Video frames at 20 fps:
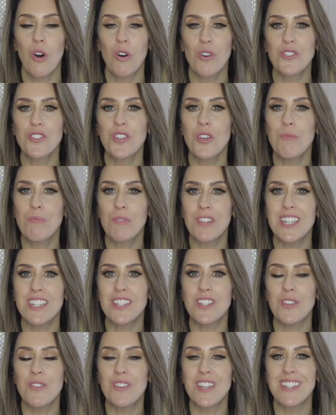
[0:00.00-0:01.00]
Also,
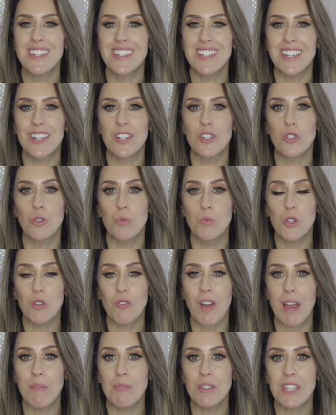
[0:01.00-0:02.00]
please do consider
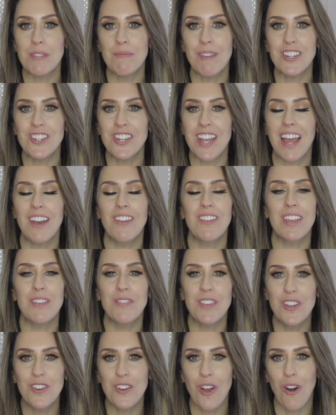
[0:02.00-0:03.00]
subscribing to my channel
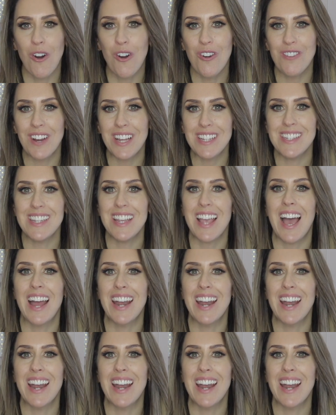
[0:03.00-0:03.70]
if you're not already,